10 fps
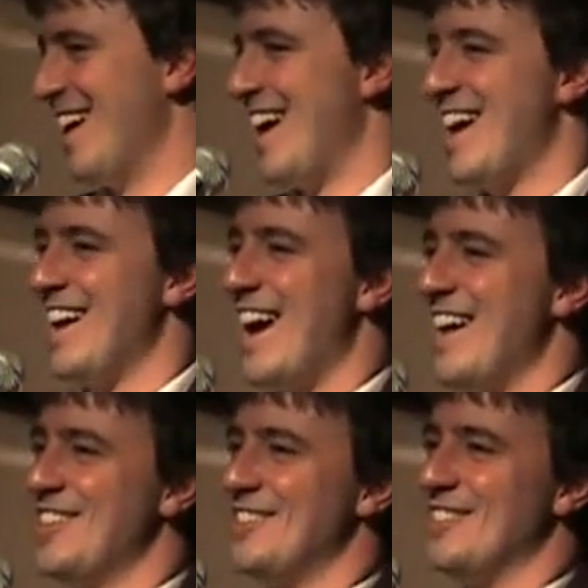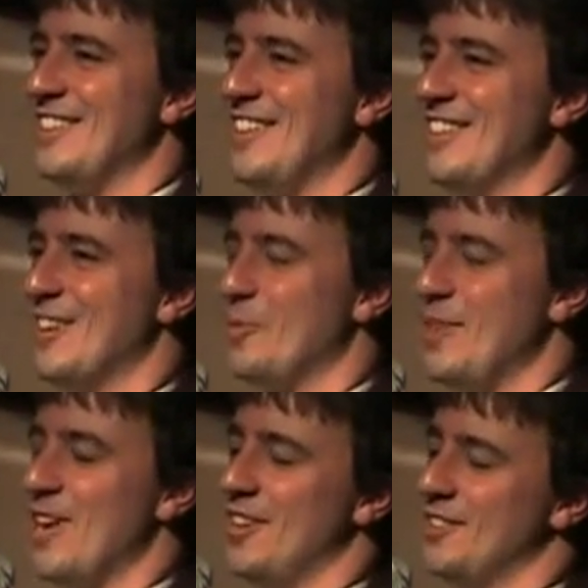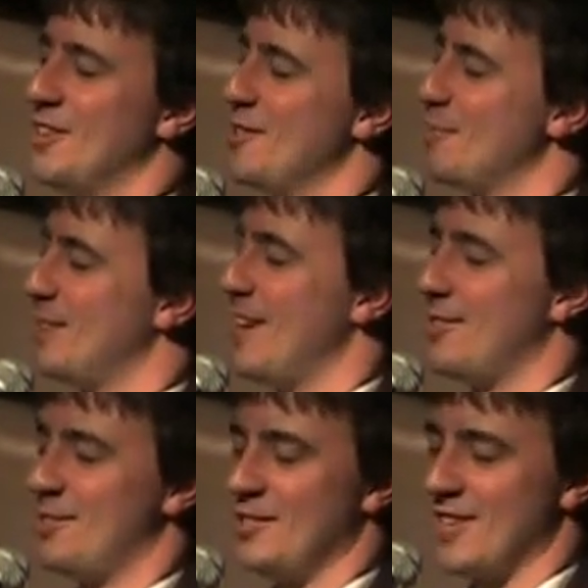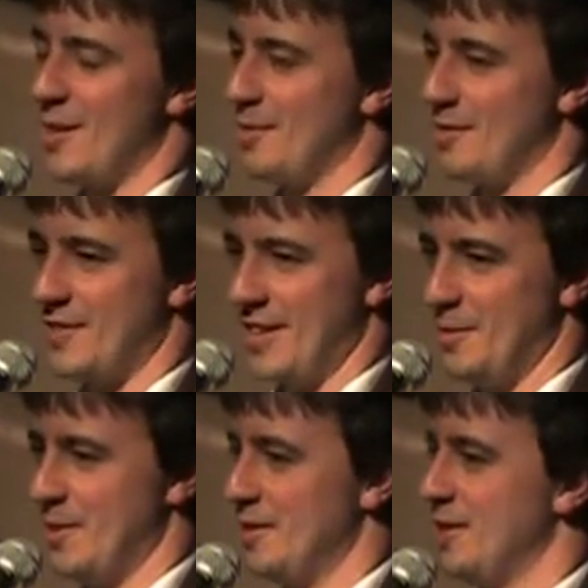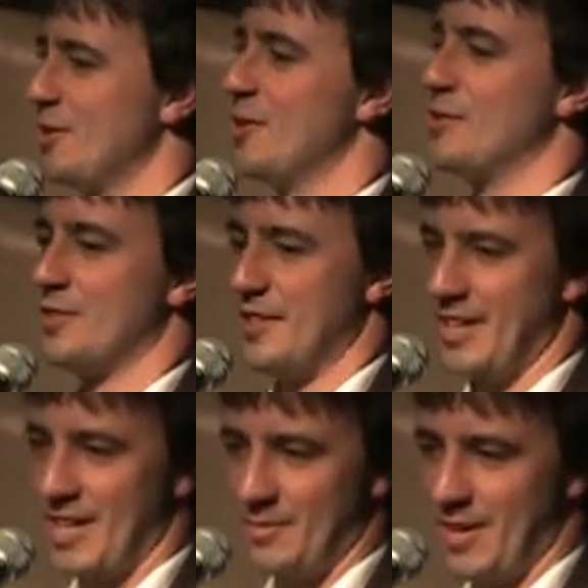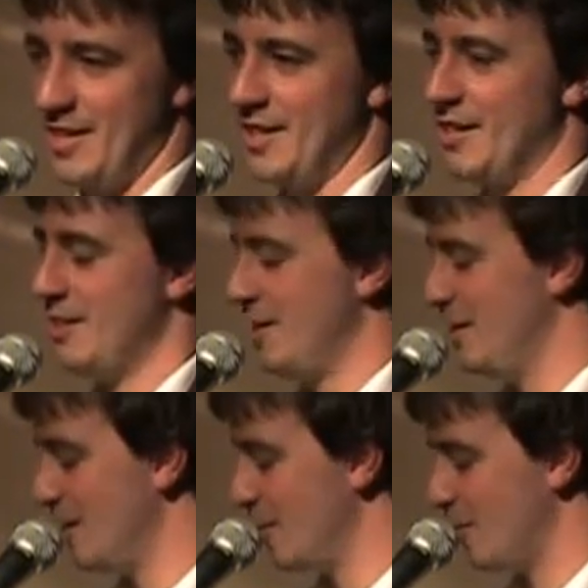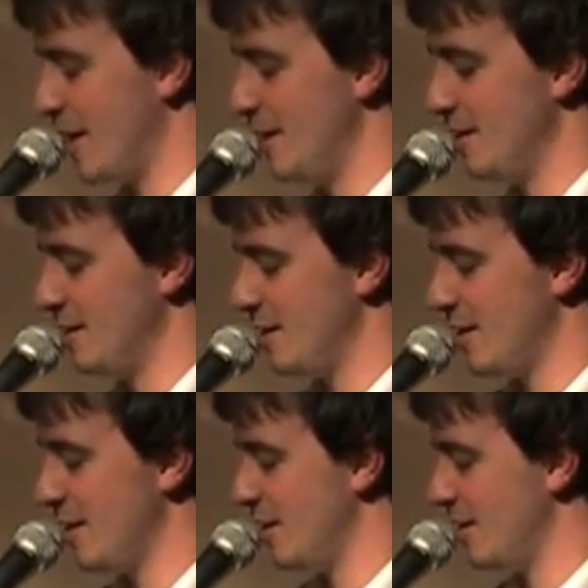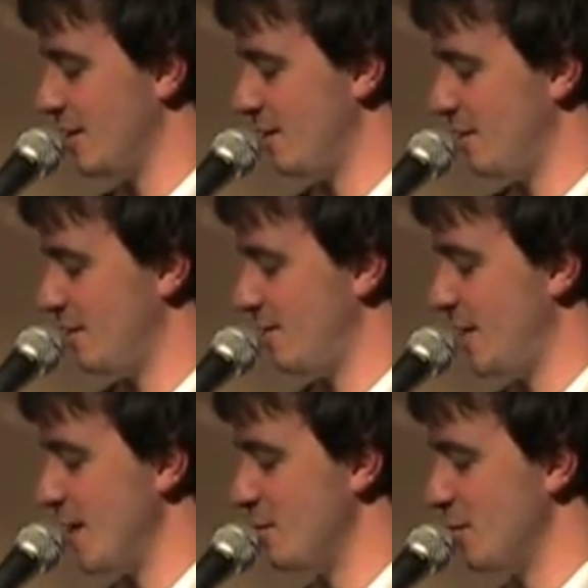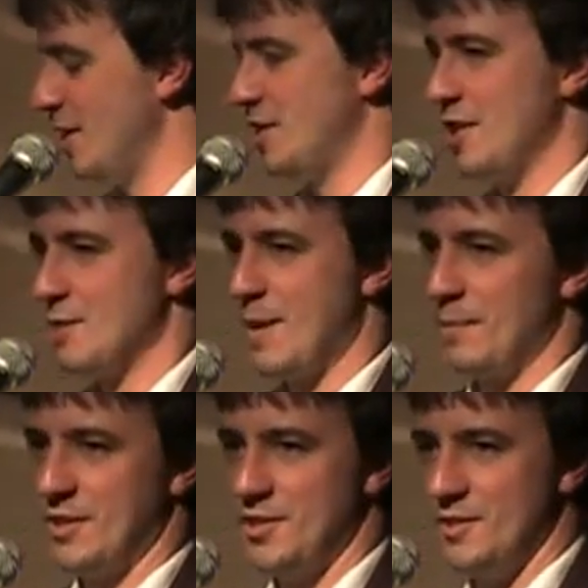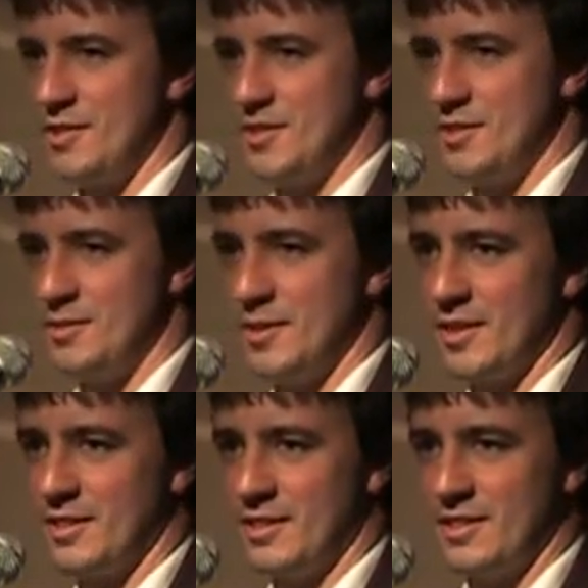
I don't, we all know the plot hole fell with the fire. We don't need to go over it again. Why didn't fake Moody turn his pumpkin juice into a